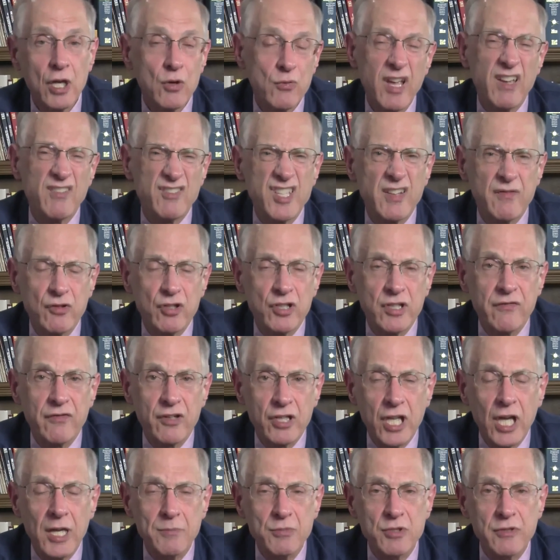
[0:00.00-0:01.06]
We have several
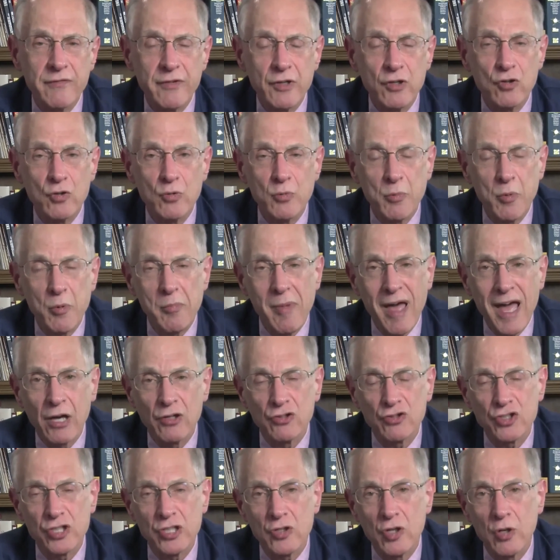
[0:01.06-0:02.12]
different types of irritable
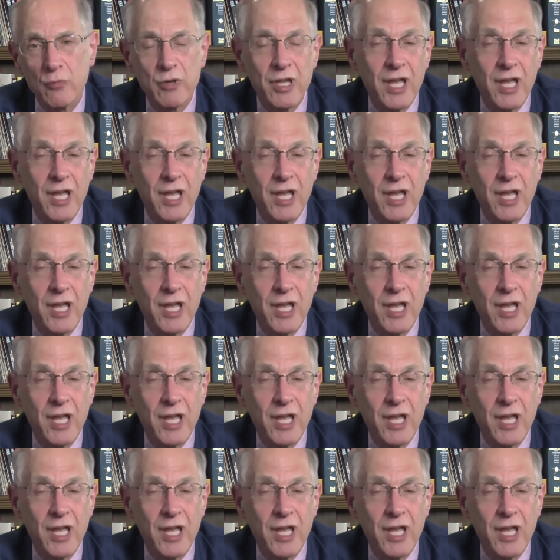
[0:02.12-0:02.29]
bowel syndrome.